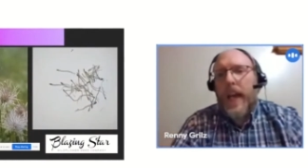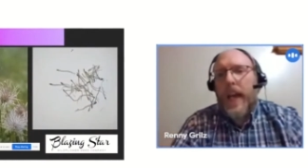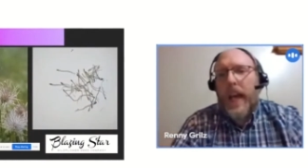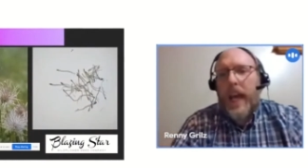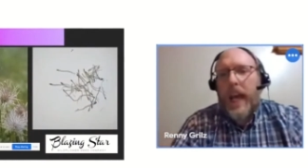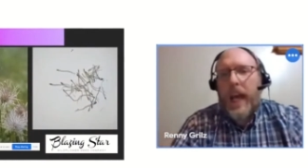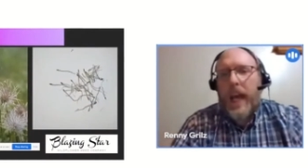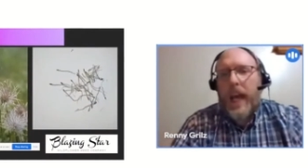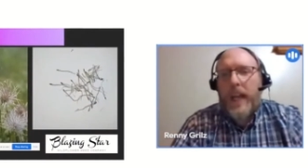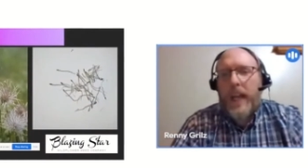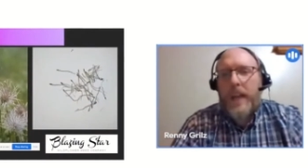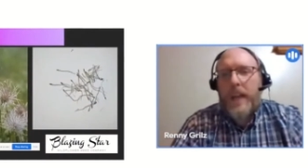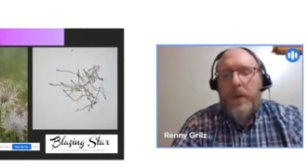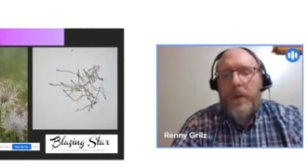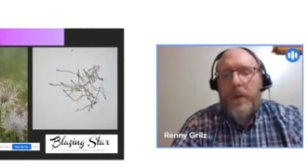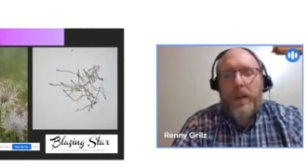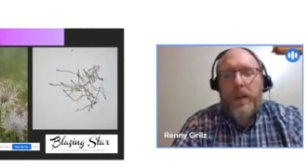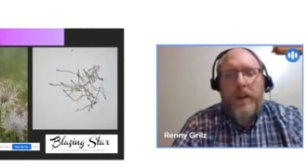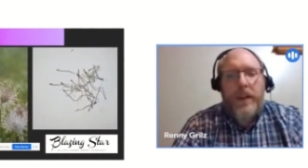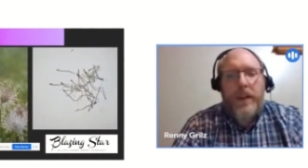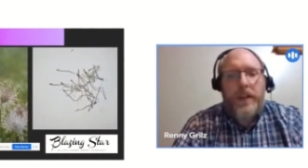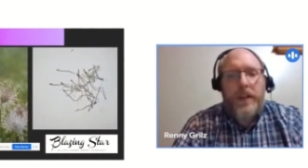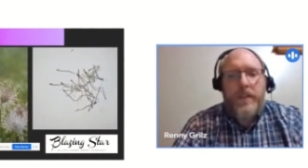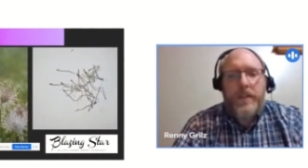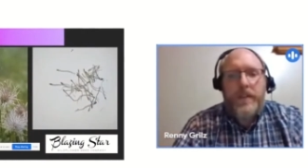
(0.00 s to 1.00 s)
and what
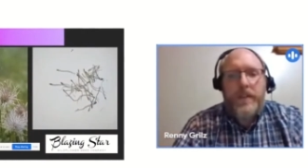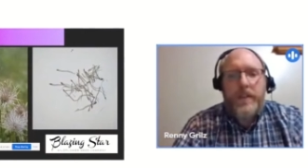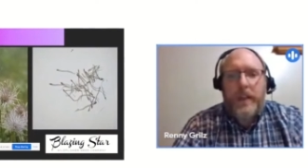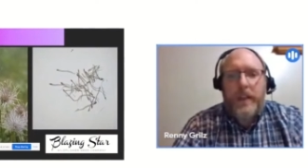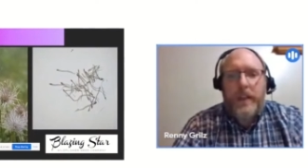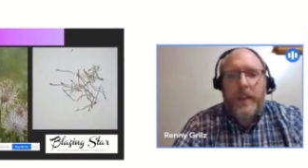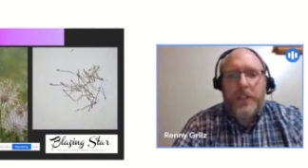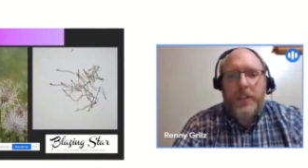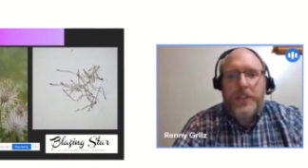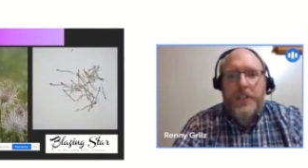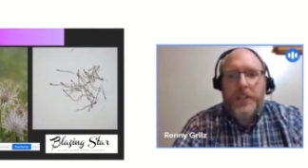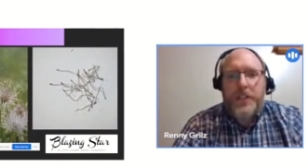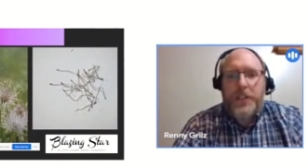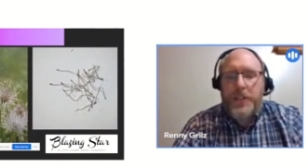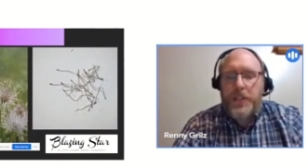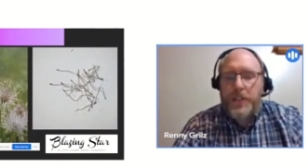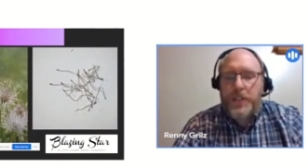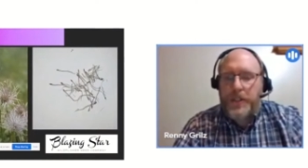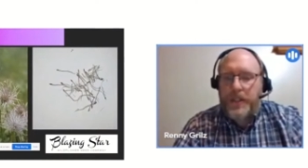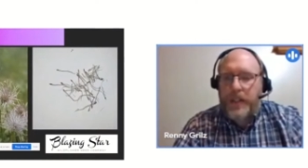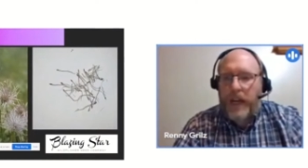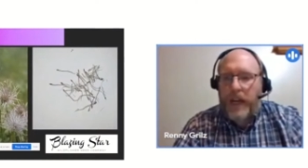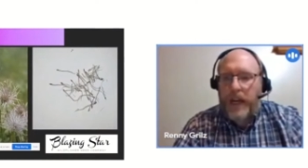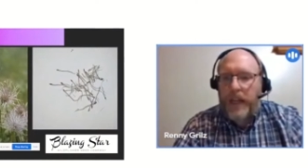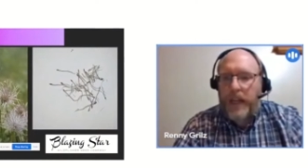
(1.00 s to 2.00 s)
I'm going to do is I'm going to
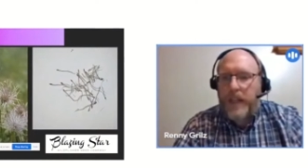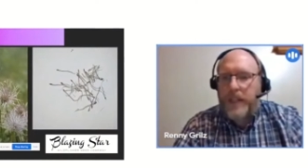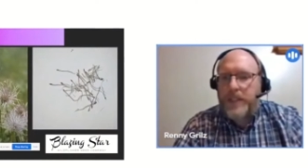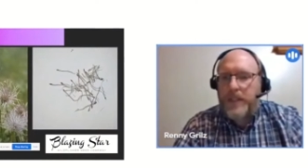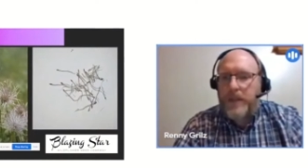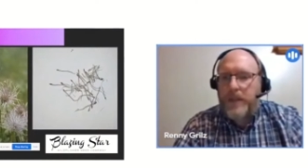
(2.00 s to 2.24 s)
just highlight